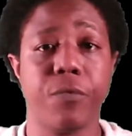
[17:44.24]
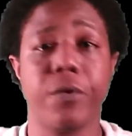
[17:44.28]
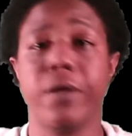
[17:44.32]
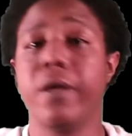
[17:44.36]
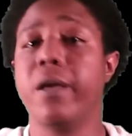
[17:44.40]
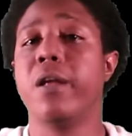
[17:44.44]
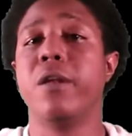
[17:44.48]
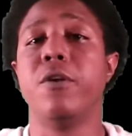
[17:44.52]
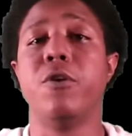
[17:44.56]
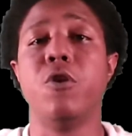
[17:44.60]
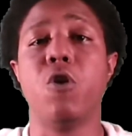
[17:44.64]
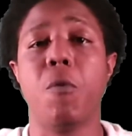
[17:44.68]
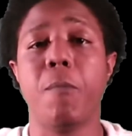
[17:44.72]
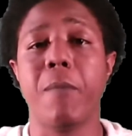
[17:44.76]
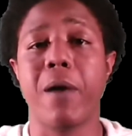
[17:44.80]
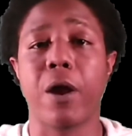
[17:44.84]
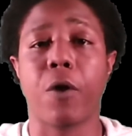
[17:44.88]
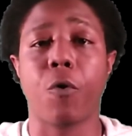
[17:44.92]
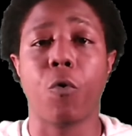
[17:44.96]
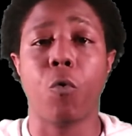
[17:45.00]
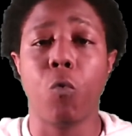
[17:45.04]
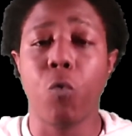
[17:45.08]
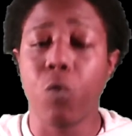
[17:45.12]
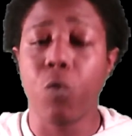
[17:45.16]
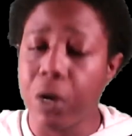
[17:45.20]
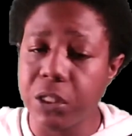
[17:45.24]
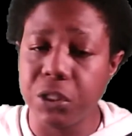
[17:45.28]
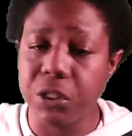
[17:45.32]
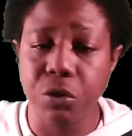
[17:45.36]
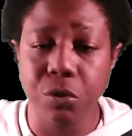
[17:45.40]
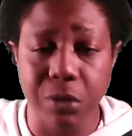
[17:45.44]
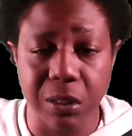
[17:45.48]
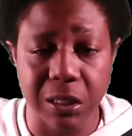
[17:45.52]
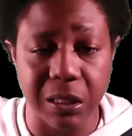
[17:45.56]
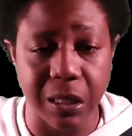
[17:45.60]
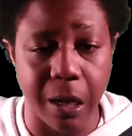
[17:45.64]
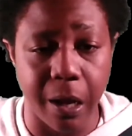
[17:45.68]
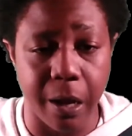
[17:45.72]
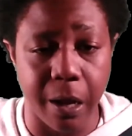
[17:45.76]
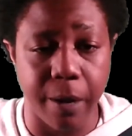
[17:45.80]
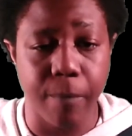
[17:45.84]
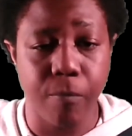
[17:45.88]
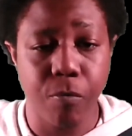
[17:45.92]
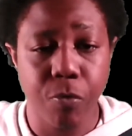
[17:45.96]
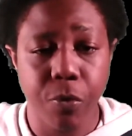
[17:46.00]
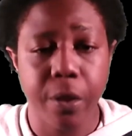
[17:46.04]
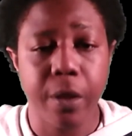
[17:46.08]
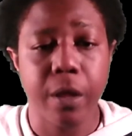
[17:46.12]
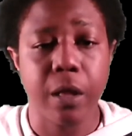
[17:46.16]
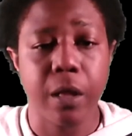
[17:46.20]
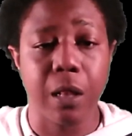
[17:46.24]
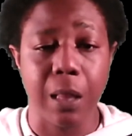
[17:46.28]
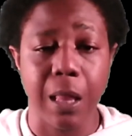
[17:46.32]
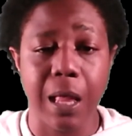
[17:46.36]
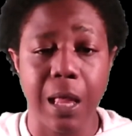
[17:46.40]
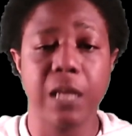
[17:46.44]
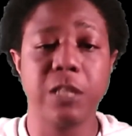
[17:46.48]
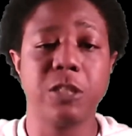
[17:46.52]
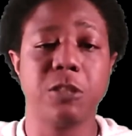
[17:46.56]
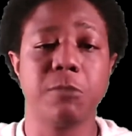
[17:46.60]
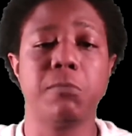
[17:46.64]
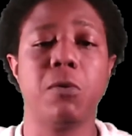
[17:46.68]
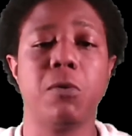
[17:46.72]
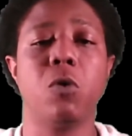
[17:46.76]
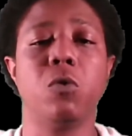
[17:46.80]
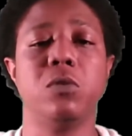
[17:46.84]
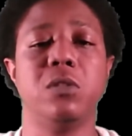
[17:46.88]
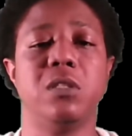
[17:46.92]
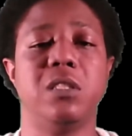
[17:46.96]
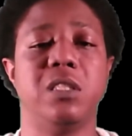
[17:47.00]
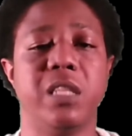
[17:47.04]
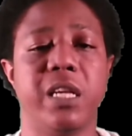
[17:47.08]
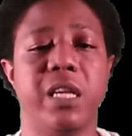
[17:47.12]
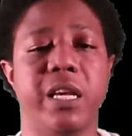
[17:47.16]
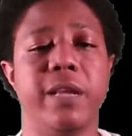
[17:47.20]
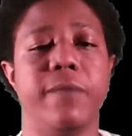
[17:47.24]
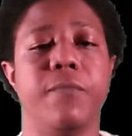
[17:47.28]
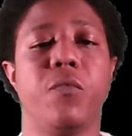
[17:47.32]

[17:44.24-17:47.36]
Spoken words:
No matter what you say, Elijah Molden's it.